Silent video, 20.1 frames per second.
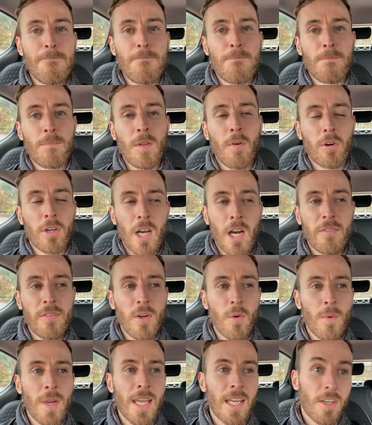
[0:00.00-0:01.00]
recovery
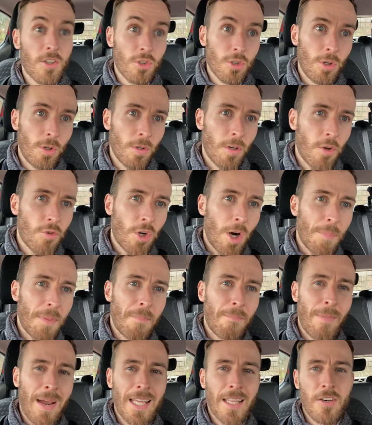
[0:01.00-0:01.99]
week, so I'm going to drop the
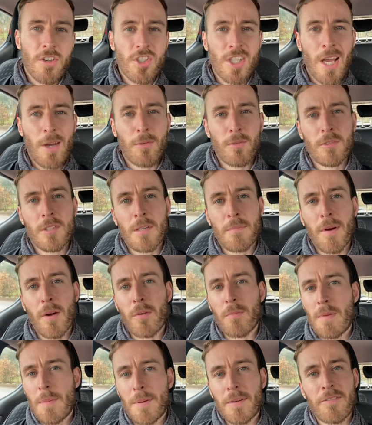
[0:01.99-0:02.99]
mileage down to about
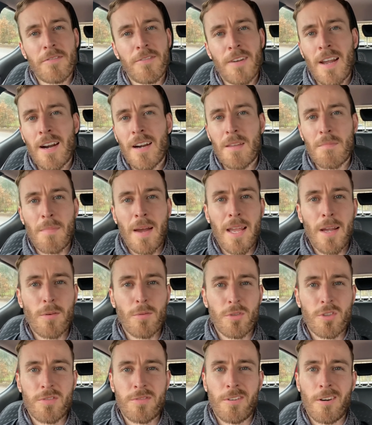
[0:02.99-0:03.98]
maybe 30
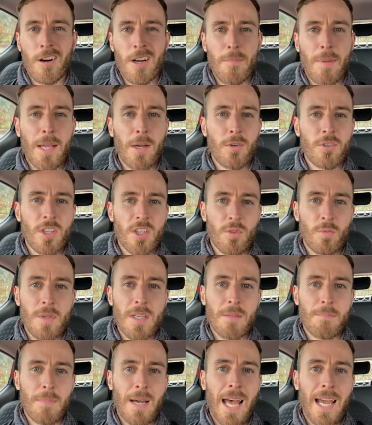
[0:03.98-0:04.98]
miles, 40 miles this
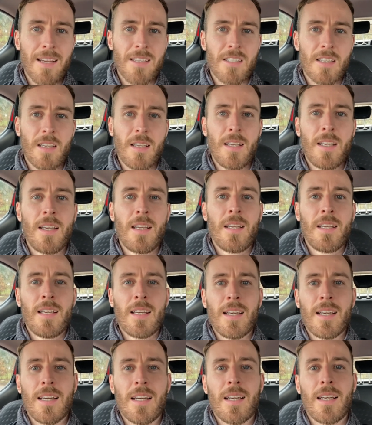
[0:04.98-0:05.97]
week max.
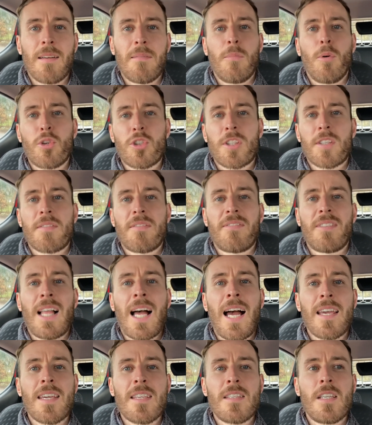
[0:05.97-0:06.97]
Mostly
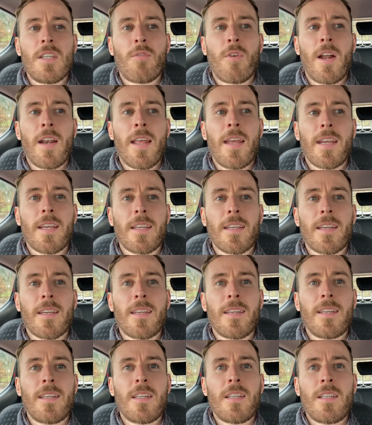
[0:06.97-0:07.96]
flat, easy running,
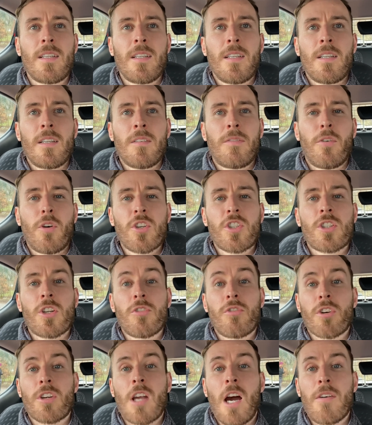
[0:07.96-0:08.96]
focusing on
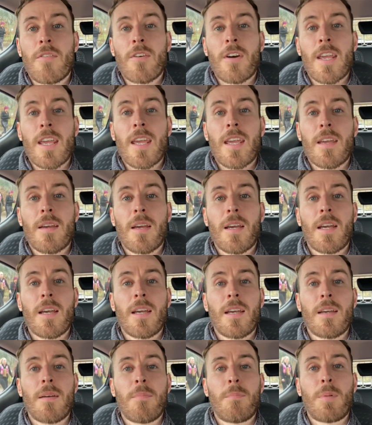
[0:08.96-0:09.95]
recovery,
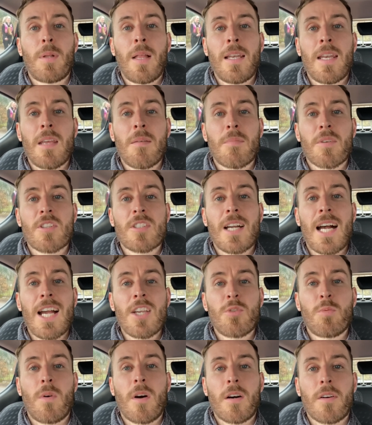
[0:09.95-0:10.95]
plenty of massage
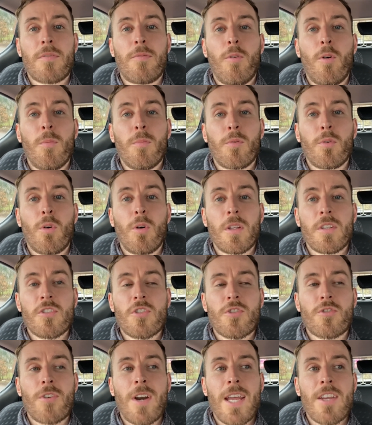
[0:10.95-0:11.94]
work, foam rolling,
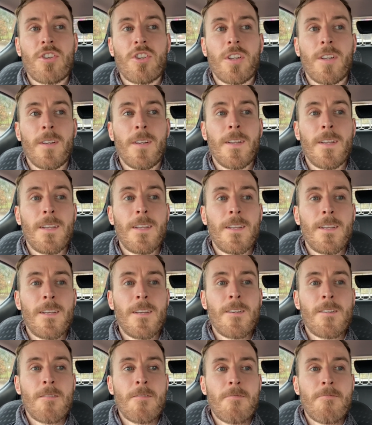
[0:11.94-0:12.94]
stretching,
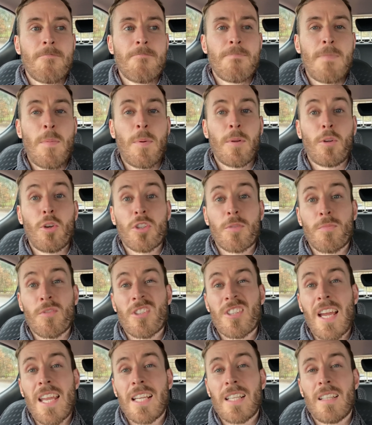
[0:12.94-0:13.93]
maybe do some
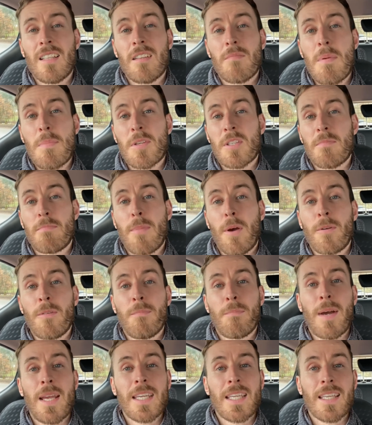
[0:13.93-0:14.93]
cycling, maybe some mountain
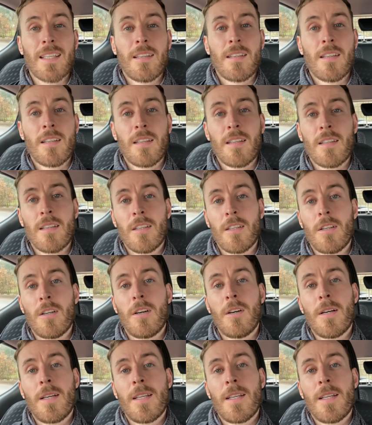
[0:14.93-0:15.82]
biking, you know,